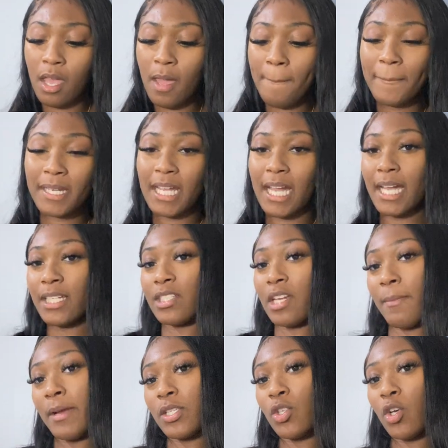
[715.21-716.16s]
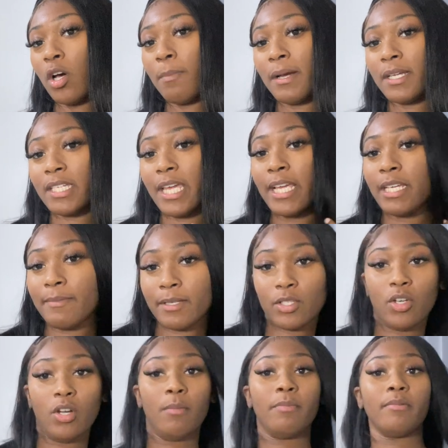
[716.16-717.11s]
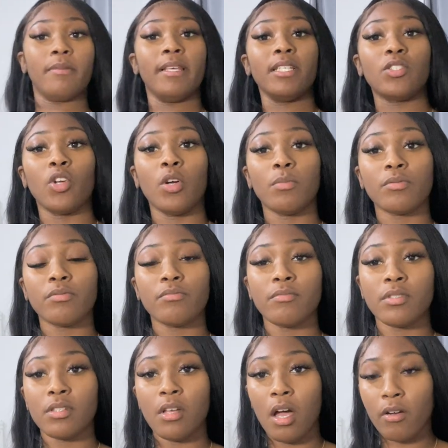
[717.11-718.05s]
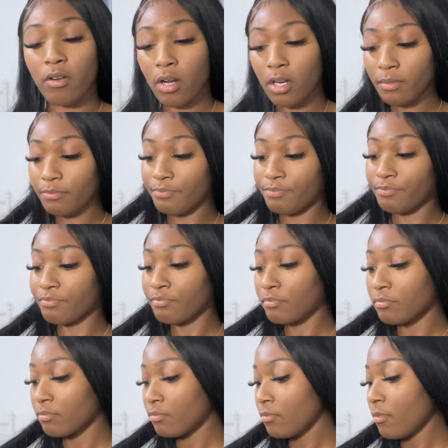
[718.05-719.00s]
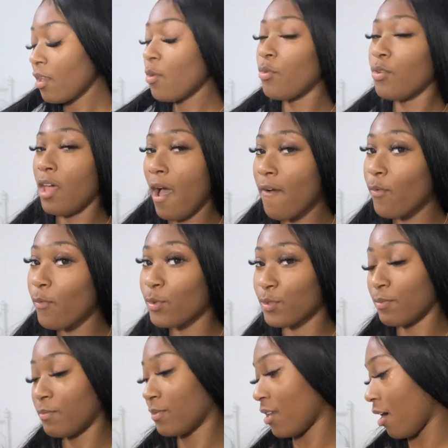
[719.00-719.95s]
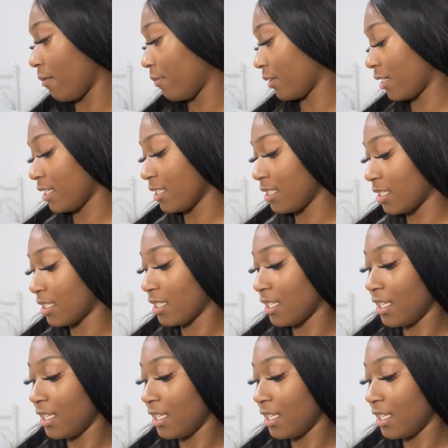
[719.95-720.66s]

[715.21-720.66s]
But guys, like my top, I changed my top. This top's from Zara. Well, the other one's from Zara because